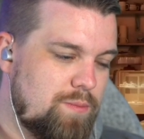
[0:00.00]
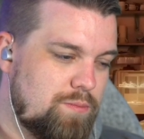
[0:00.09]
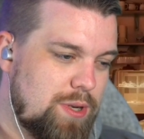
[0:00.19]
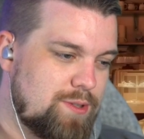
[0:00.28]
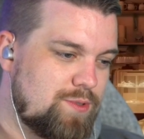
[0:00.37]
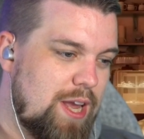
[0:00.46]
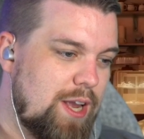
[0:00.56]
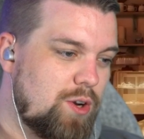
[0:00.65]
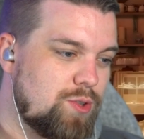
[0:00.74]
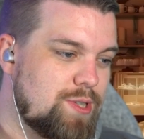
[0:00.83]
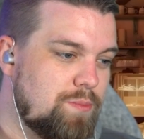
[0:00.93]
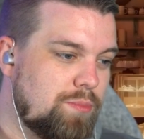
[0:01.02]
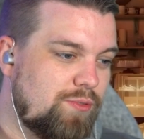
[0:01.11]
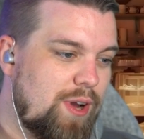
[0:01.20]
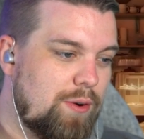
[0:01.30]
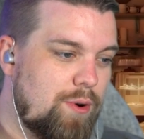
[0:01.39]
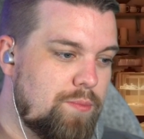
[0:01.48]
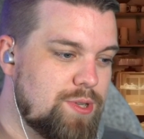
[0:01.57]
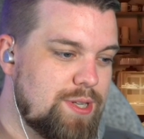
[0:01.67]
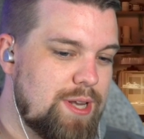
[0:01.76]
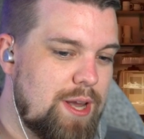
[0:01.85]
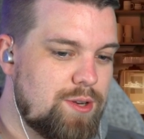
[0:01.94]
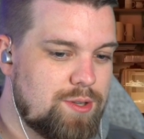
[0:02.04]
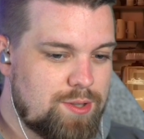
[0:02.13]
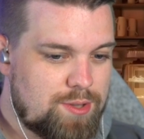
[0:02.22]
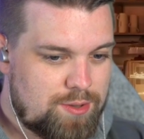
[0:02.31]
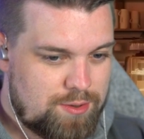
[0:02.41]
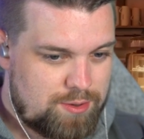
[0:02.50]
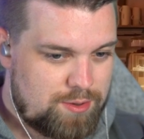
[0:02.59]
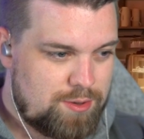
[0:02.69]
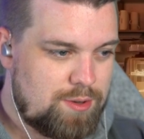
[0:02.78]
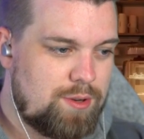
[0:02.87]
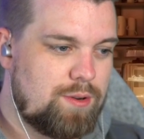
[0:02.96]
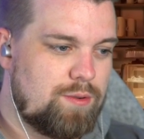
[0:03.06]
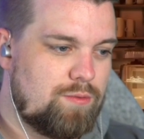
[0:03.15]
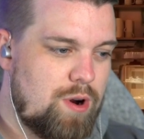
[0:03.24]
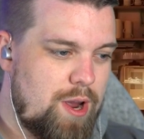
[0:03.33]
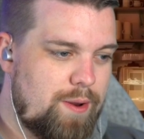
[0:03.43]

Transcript: must have taken on simplified representations. Right.